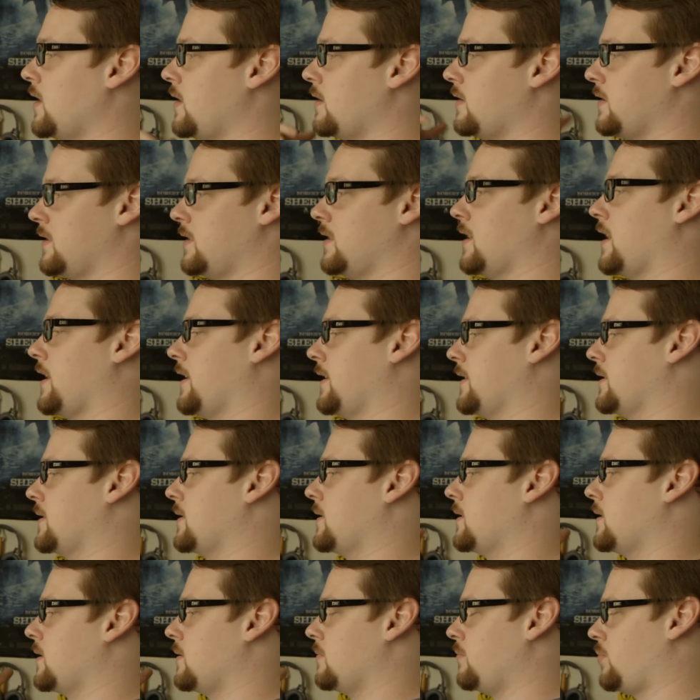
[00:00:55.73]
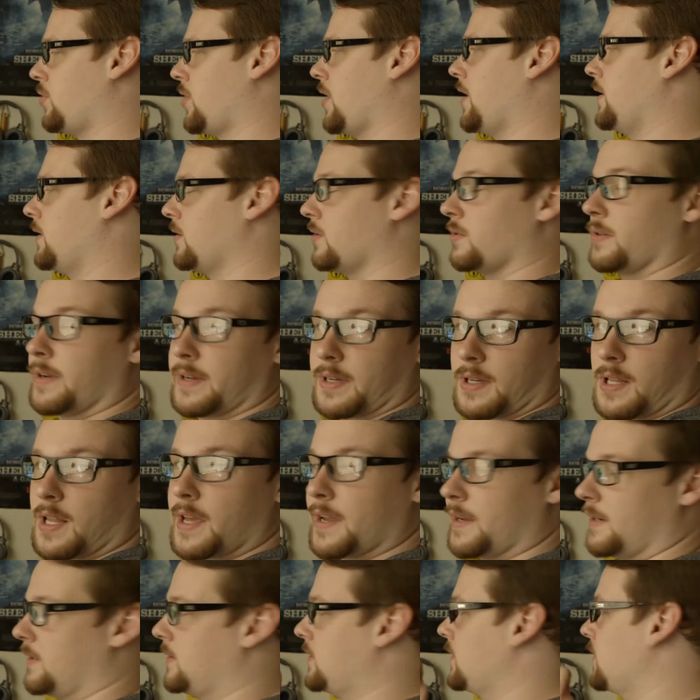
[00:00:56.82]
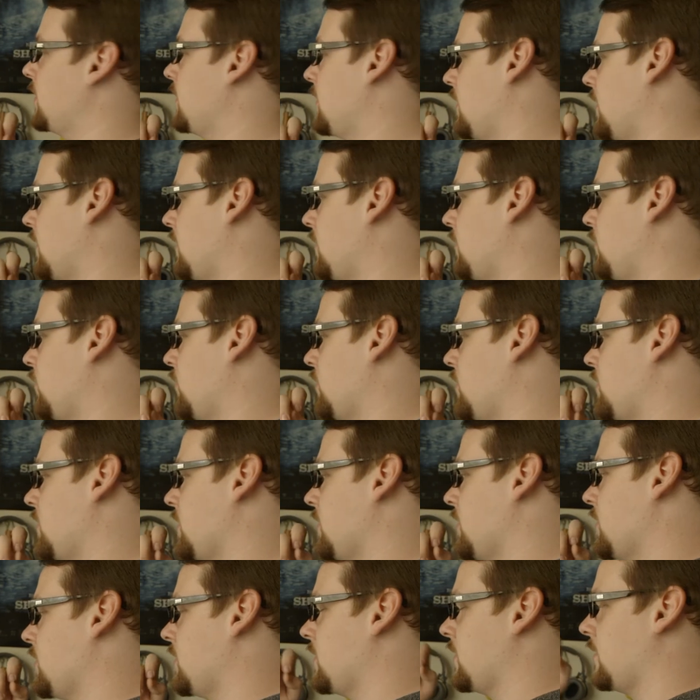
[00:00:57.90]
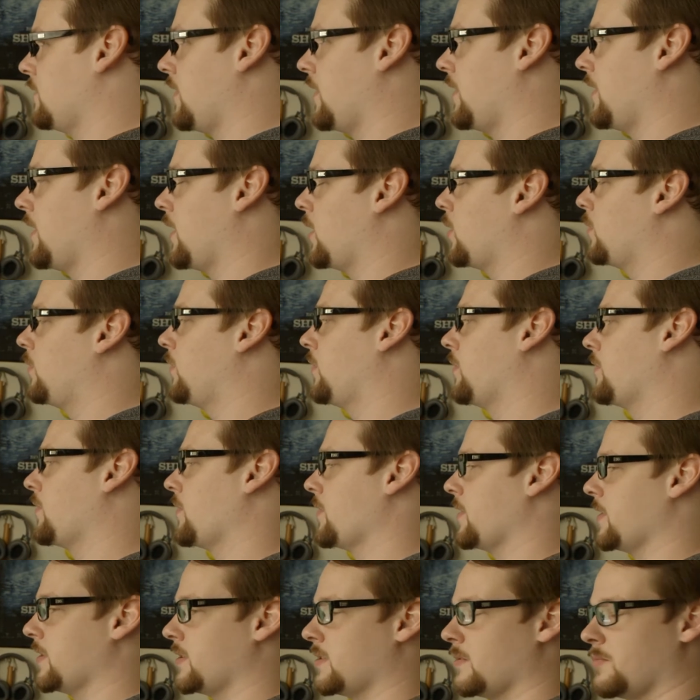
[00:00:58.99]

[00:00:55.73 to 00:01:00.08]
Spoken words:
this nice bright green light, which is very helpful for this.